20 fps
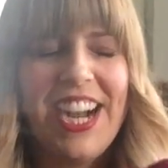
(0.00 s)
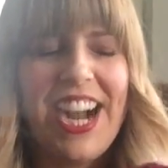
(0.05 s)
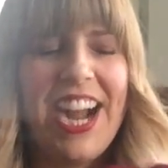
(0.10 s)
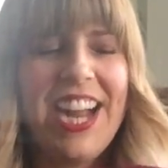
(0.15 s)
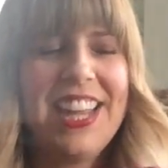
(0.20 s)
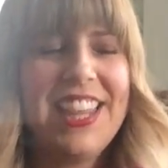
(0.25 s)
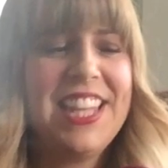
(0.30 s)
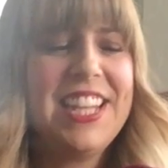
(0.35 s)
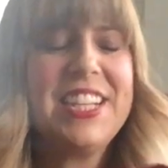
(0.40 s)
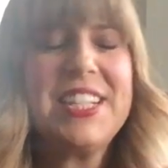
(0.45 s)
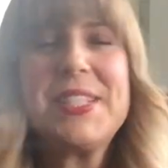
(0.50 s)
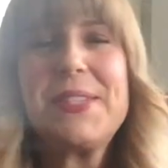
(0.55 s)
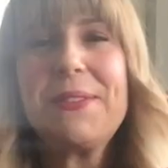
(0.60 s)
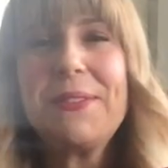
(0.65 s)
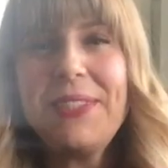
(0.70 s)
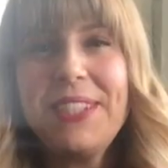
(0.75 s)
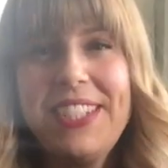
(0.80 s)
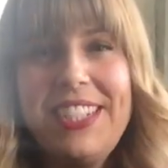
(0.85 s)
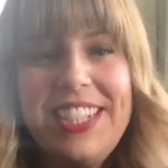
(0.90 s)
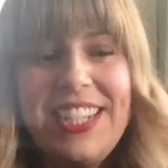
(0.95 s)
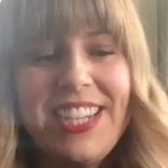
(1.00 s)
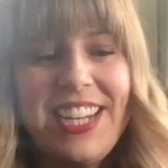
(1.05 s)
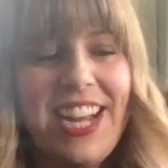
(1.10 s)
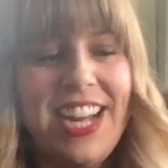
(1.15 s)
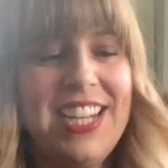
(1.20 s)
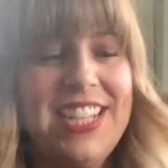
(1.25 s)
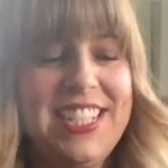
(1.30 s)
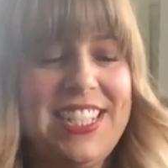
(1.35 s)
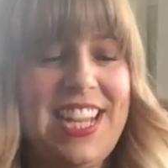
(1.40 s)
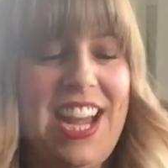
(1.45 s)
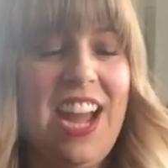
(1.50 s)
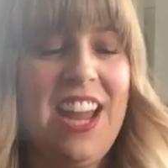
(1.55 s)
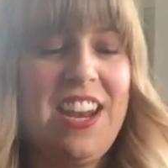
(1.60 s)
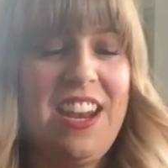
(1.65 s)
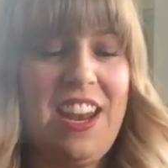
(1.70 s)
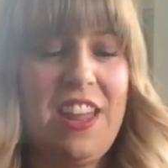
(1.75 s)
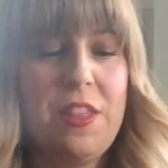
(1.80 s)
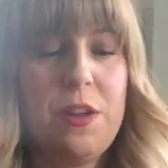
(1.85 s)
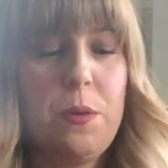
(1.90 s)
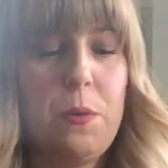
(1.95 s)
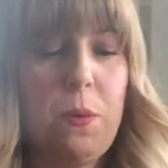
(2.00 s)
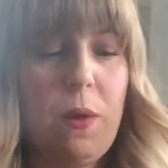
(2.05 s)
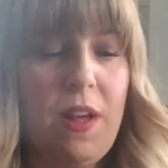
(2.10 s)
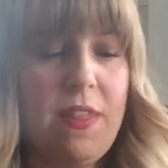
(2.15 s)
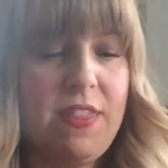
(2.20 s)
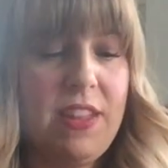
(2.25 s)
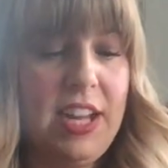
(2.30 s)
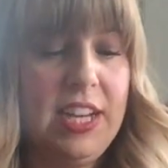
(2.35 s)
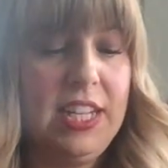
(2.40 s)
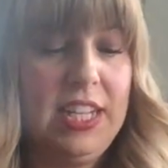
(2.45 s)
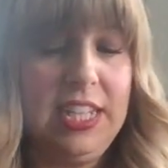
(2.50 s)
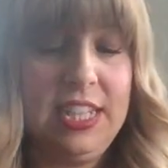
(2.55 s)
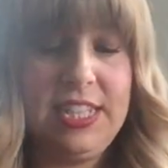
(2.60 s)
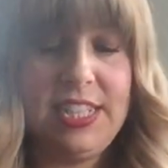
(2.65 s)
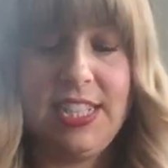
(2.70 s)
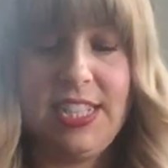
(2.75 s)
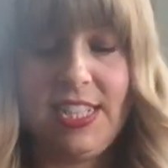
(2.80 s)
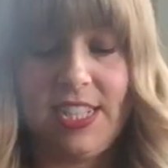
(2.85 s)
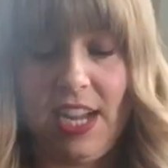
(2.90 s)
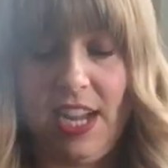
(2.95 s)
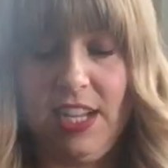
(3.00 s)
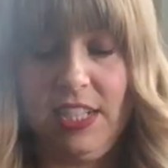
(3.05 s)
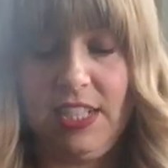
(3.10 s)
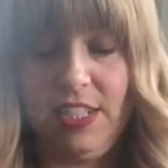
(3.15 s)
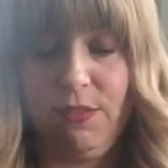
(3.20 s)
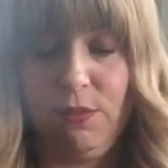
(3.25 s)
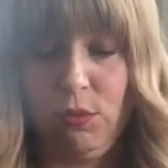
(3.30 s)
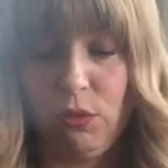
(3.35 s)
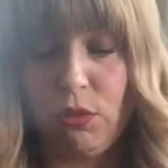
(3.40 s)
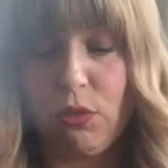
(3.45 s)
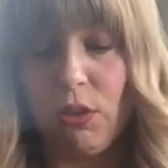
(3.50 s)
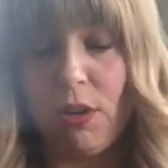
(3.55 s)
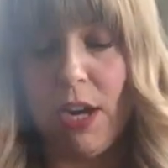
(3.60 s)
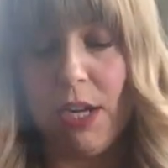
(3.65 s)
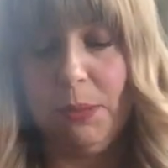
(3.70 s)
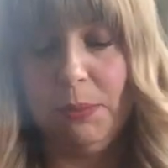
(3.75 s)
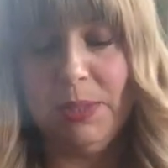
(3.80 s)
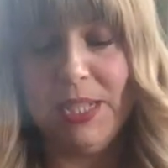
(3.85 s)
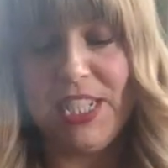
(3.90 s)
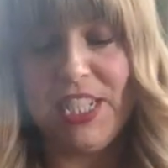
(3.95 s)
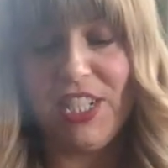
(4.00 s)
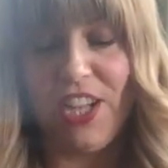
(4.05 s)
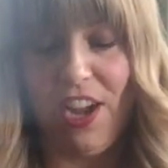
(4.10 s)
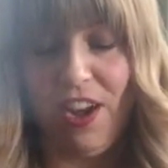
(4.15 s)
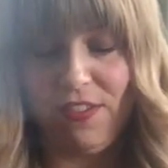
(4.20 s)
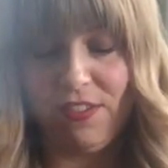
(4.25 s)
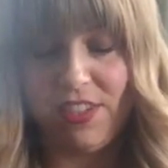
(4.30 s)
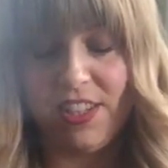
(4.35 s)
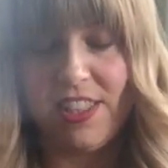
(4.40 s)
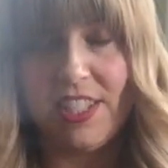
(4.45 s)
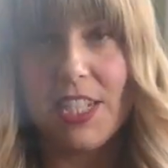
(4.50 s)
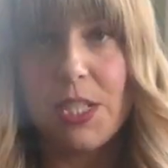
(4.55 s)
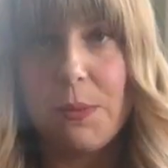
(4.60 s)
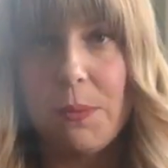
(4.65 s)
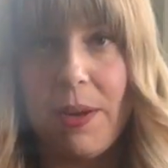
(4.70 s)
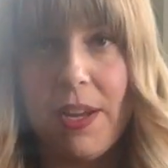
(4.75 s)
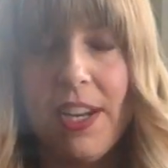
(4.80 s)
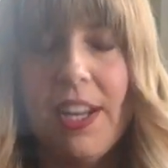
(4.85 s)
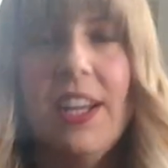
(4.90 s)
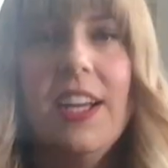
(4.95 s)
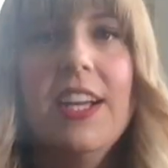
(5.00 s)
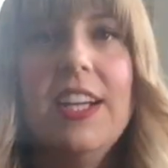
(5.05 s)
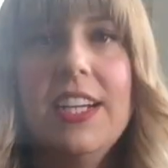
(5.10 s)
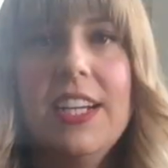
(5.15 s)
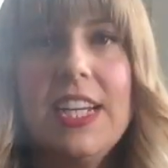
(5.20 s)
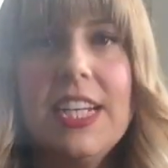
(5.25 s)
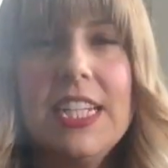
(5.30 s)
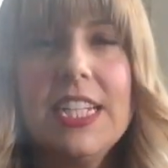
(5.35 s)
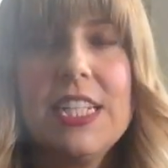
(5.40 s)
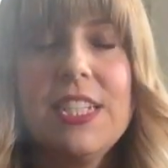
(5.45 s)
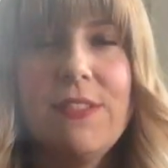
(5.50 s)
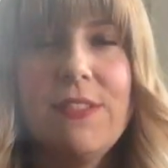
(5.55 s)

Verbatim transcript: I think it's really nice. Another one that it's, it's incredibly soft. This one is